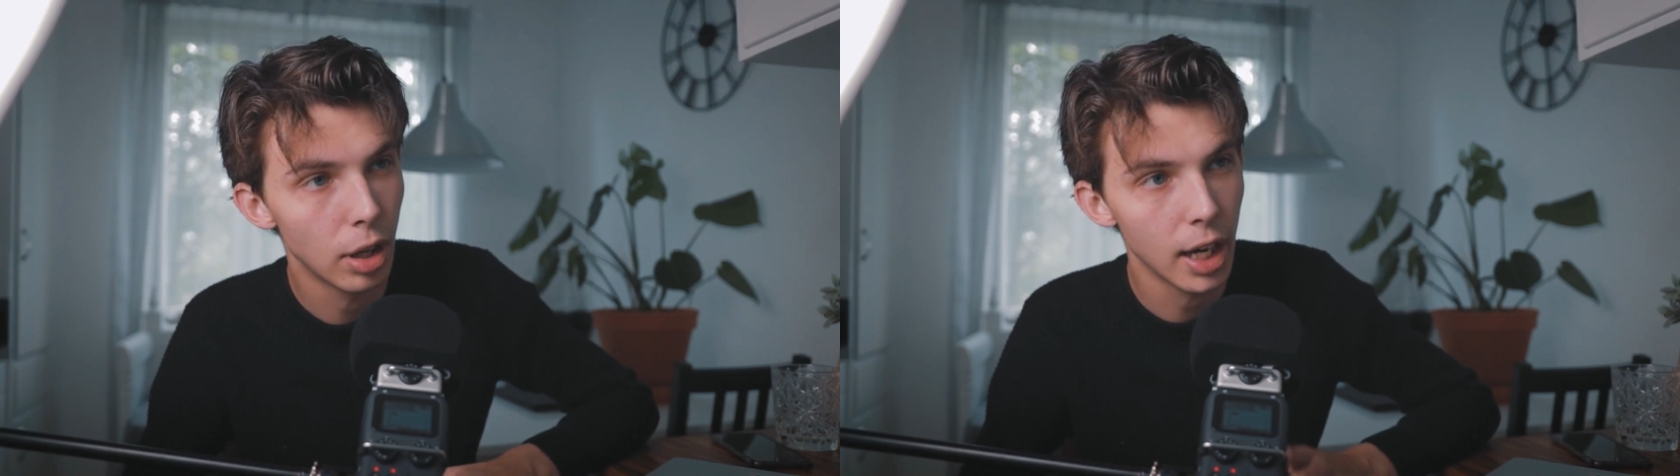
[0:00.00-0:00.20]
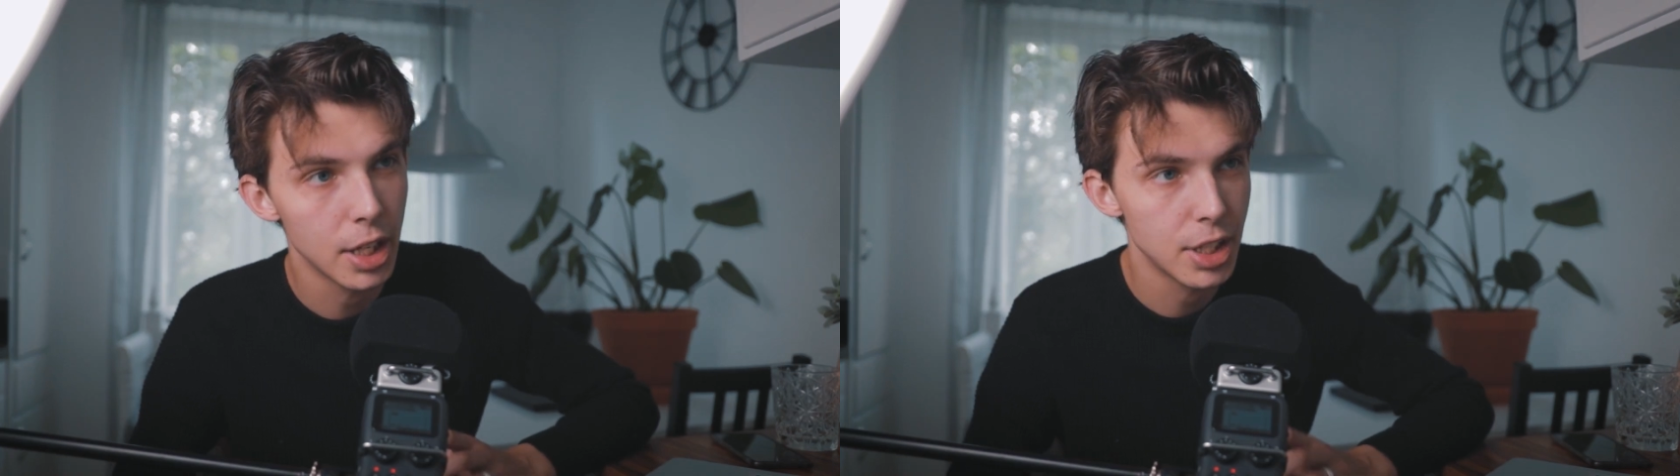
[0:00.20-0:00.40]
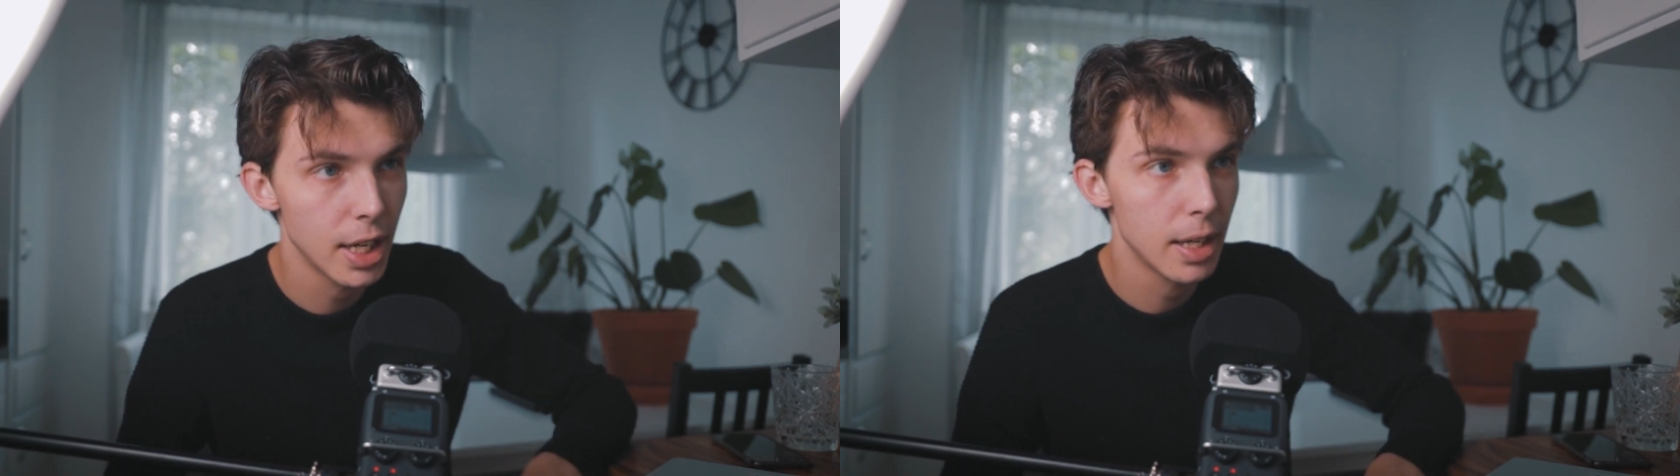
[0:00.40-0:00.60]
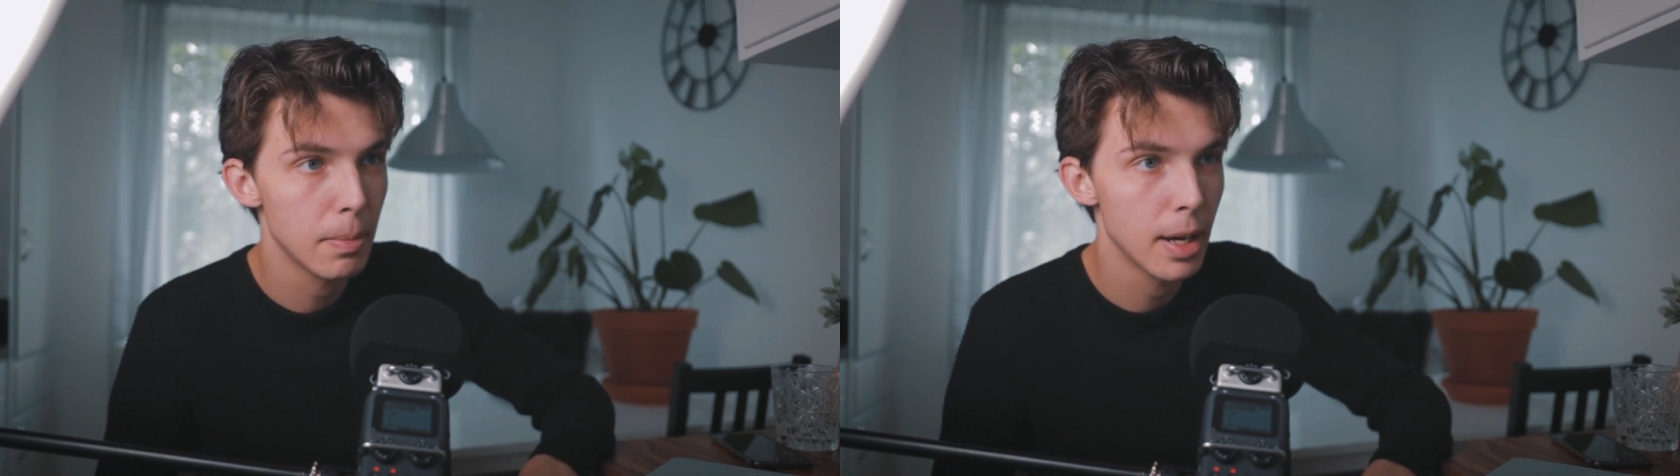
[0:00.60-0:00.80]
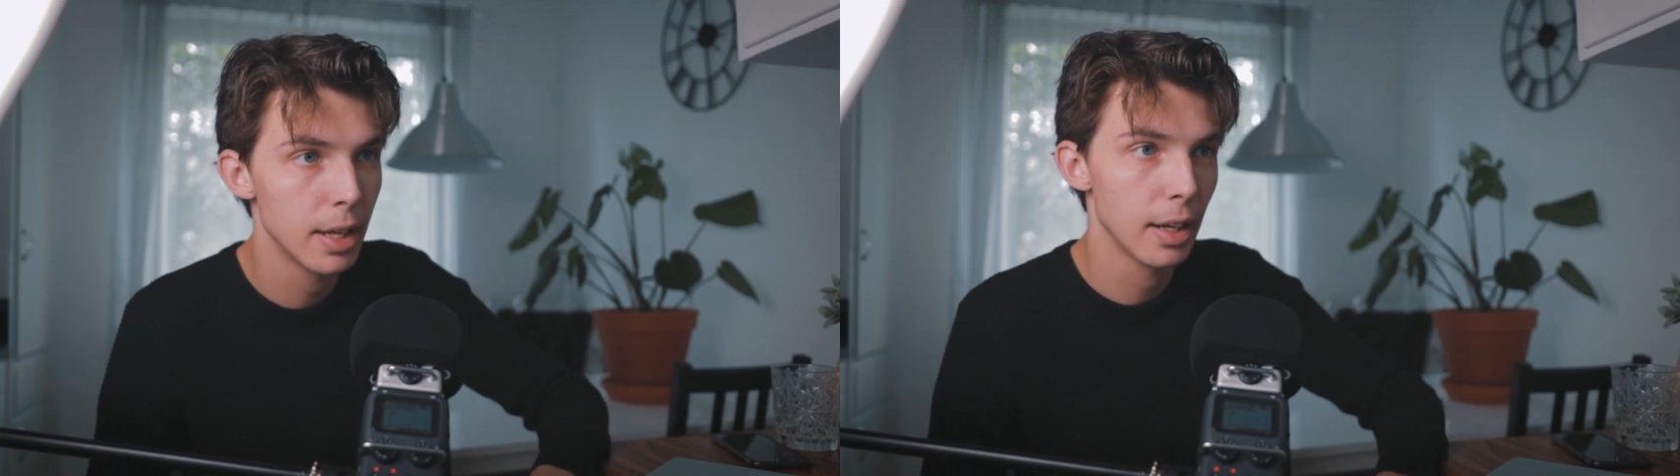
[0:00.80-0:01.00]
I did
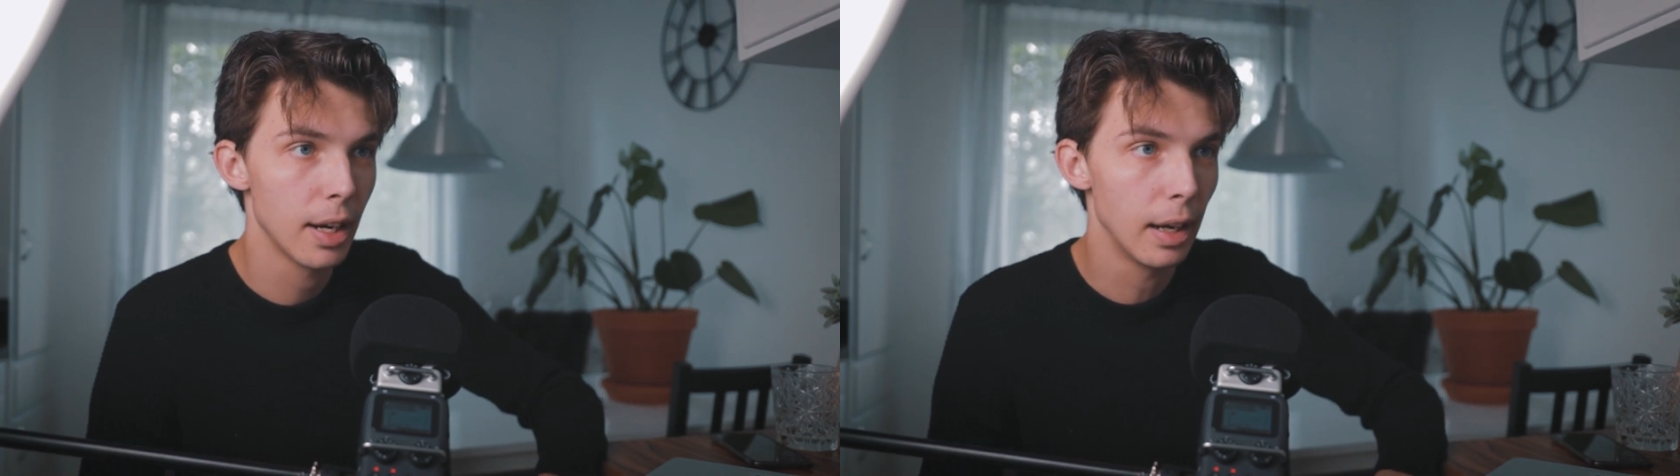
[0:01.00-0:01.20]
make a